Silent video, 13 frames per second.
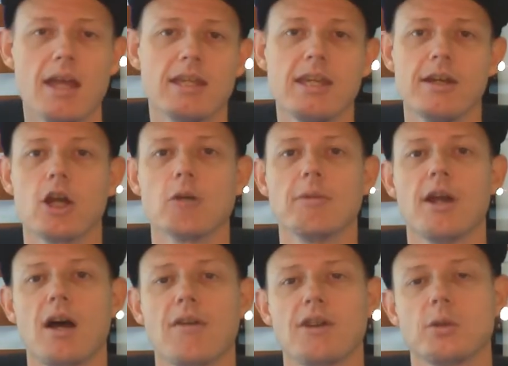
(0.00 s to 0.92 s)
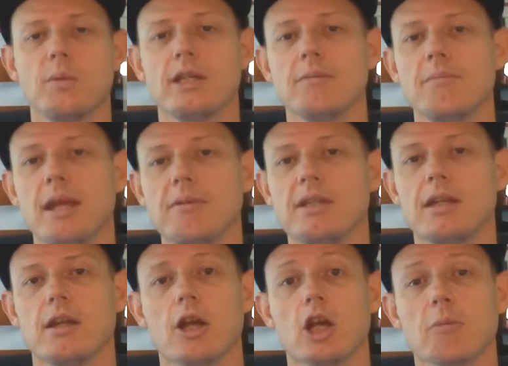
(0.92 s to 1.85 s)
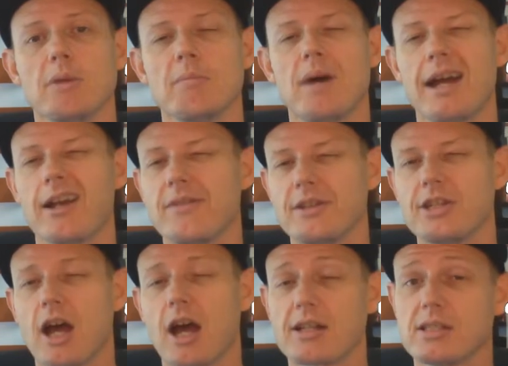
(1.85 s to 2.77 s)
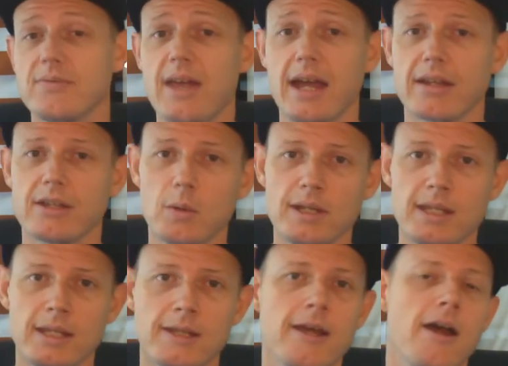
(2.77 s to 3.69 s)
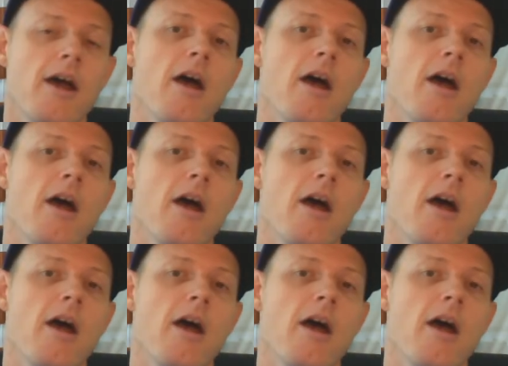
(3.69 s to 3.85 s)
get Herman off so we can maybe get Urban Meyer and the talks of that going in.